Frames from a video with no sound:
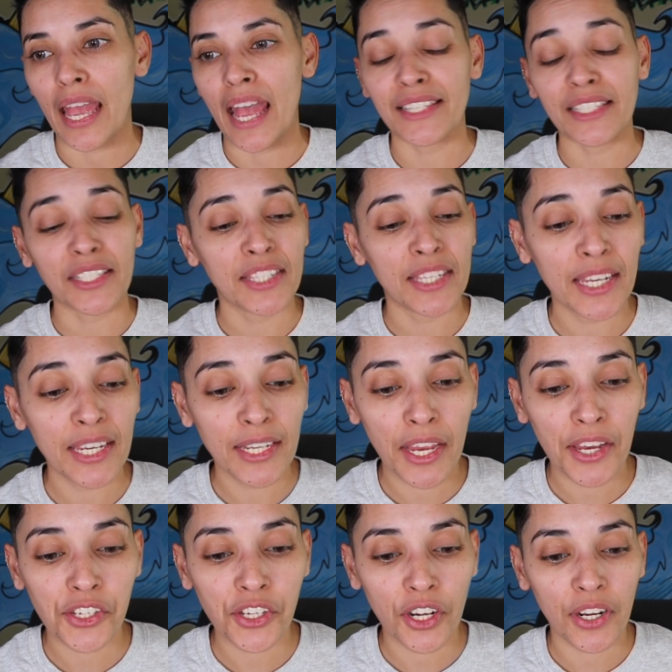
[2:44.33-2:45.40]
as a
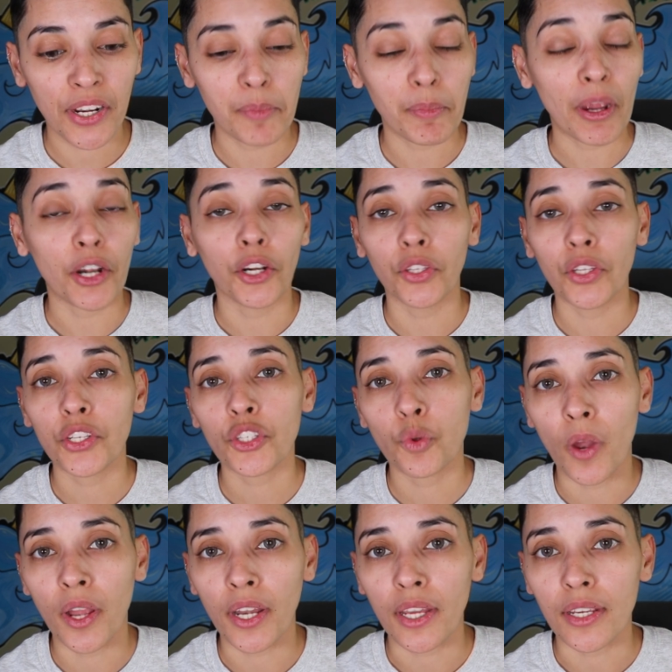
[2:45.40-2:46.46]
teenager and in my early
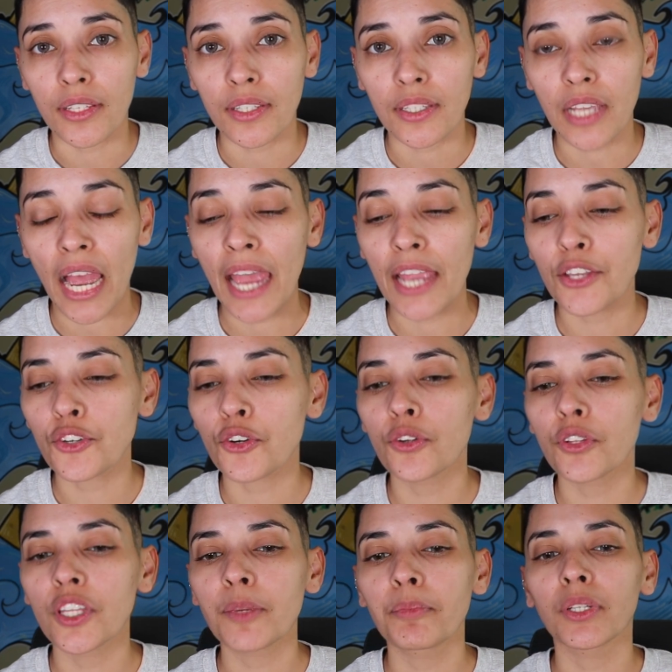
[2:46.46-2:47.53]
20s, I
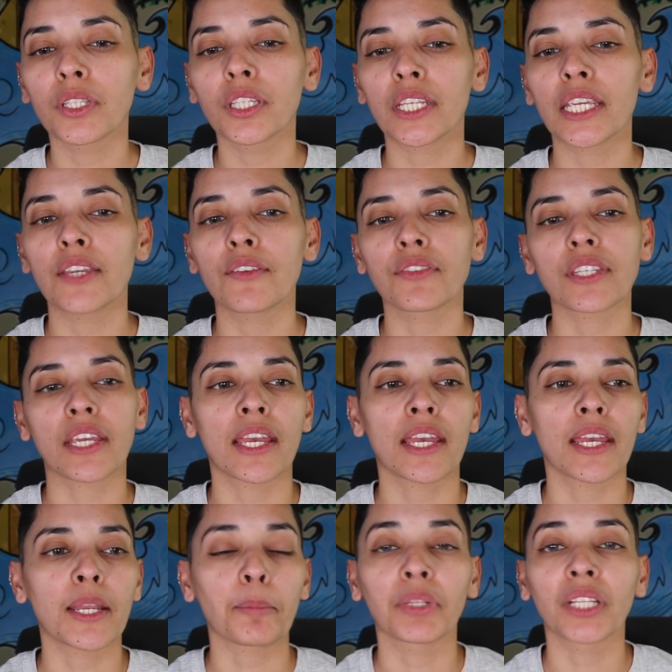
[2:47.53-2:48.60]
truly believed
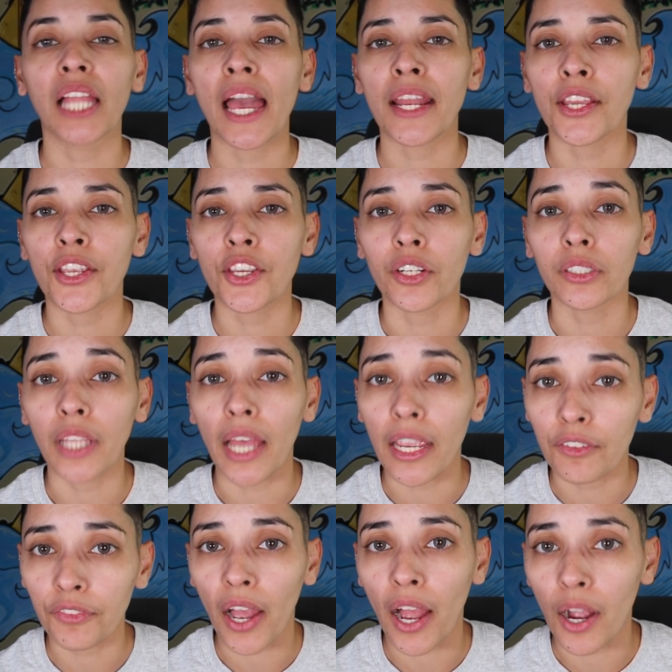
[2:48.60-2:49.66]
in planning your
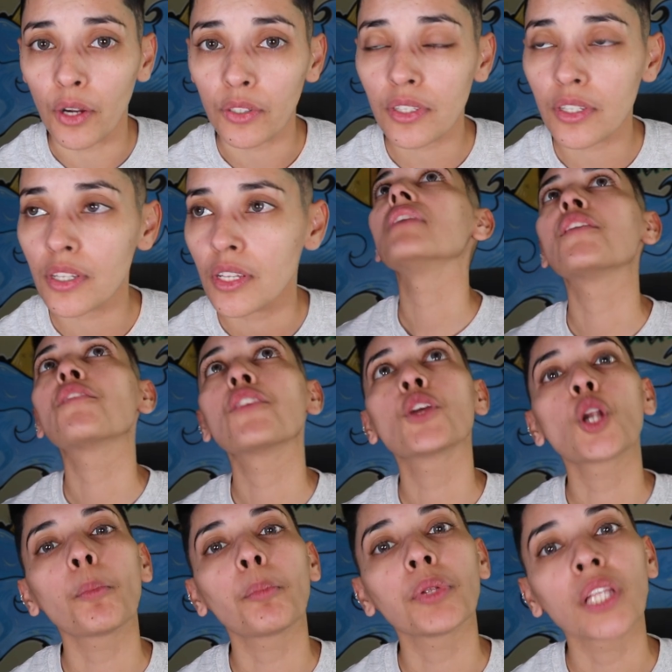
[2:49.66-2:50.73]
life out. If you
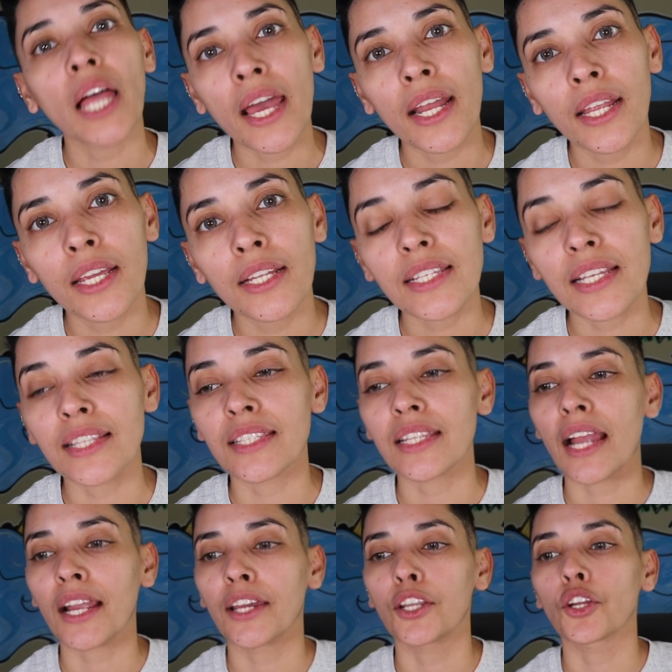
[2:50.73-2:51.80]
don't plan it, it's
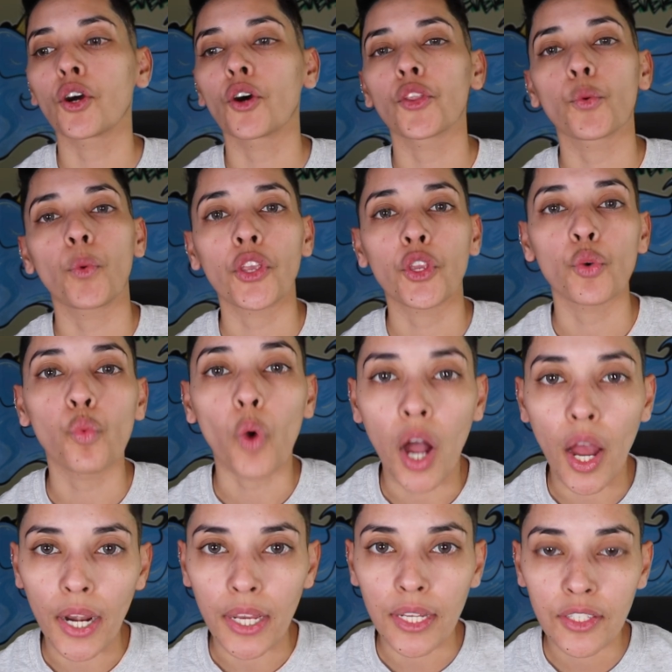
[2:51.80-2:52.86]
not going to go the way you
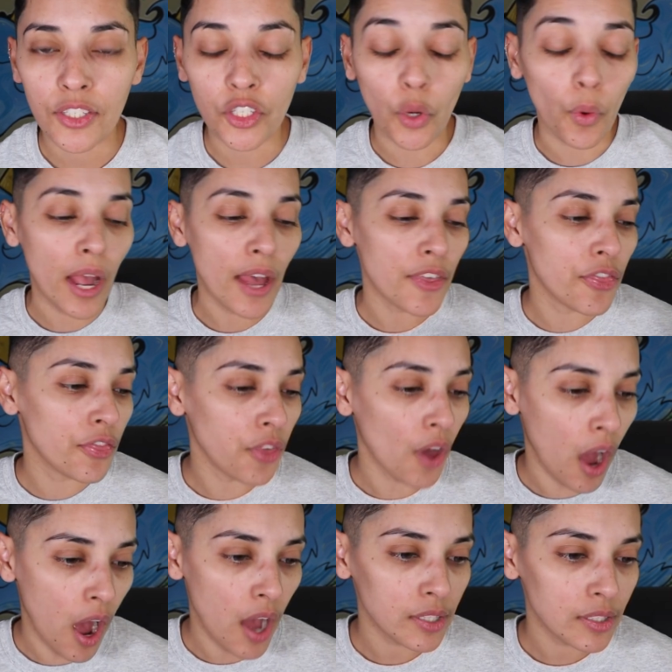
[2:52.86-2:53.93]
want it. So I
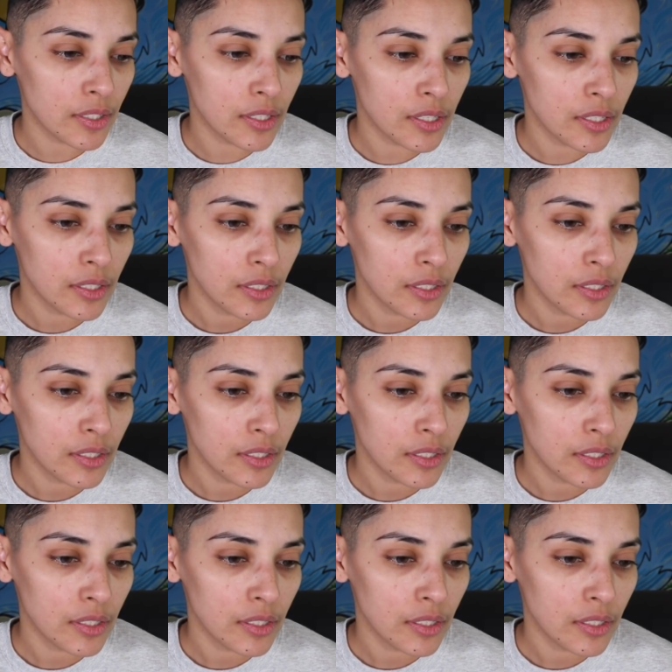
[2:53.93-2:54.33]
thought.